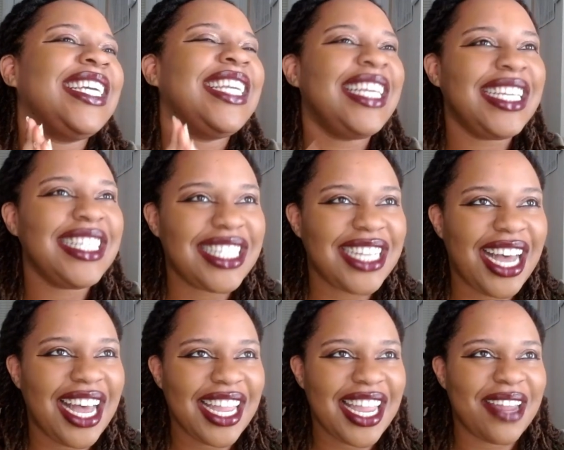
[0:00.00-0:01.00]
he's
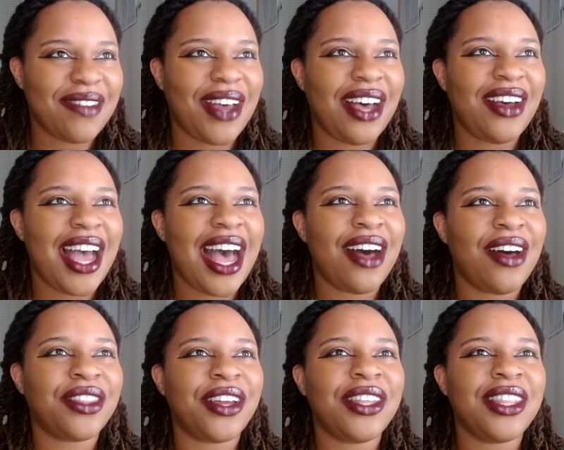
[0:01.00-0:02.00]
talking about
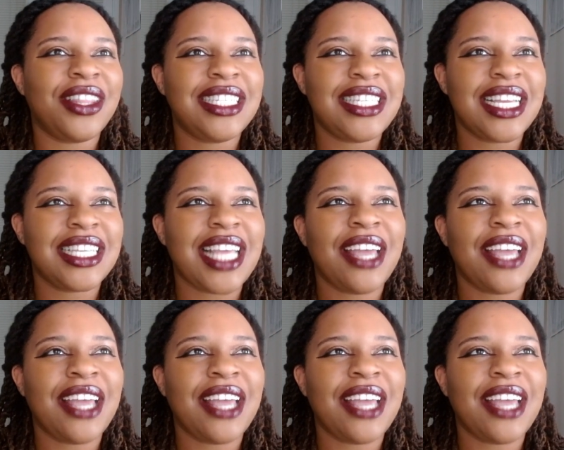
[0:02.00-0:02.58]
how there are these things,